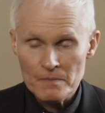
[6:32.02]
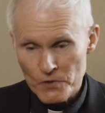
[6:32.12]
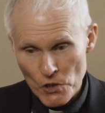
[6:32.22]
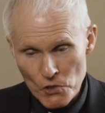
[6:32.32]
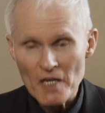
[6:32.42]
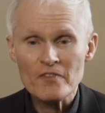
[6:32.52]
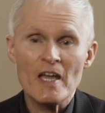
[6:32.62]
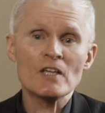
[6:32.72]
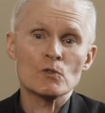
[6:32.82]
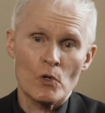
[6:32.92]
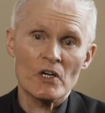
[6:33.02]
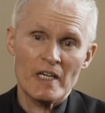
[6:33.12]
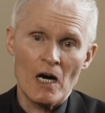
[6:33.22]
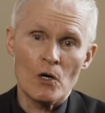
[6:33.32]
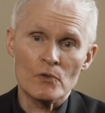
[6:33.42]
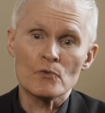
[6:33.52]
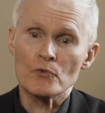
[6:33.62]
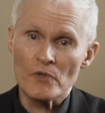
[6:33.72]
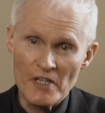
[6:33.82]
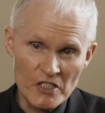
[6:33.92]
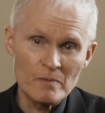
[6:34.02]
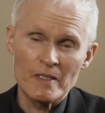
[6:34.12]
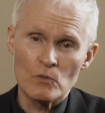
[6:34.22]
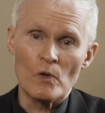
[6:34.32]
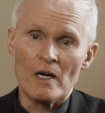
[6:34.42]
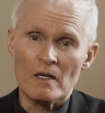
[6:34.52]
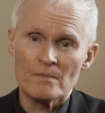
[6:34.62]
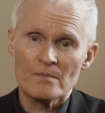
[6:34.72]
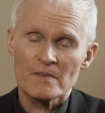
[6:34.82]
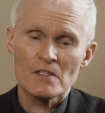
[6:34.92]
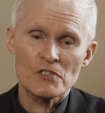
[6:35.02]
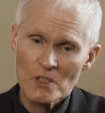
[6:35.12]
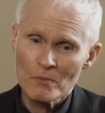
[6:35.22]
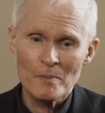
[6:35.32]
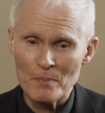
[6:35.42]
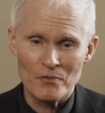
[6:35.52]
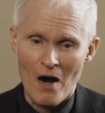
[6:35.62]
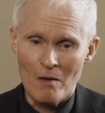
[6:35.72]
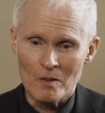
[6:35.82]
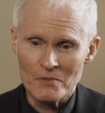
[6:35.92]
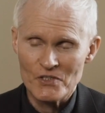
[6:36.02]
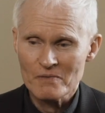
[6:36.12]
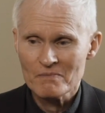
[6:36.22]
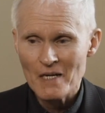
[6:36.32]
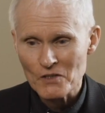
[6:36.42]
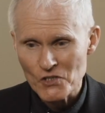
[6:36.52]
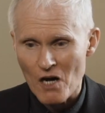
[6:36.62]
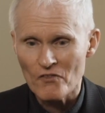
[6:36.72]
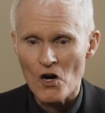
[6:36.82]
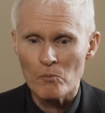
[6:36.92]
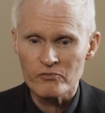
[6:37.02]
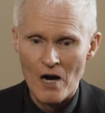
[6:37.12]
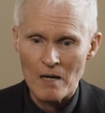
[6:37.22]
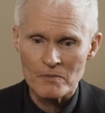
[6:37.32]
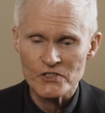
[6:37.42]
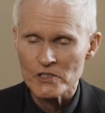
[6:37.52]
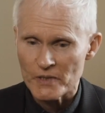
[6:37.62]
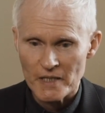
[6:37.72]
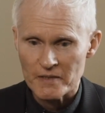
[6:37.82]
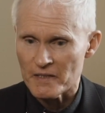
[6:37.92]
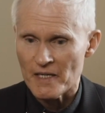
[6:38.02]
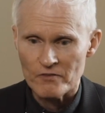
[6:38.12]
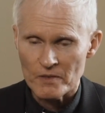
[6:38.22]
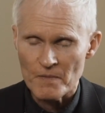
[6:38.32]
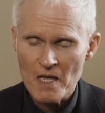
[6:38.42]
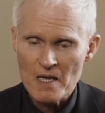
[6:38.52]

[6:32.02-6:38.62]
Usually things work out reasonably well. There still will be problems. We're not going to solve all problems till we get to heaven.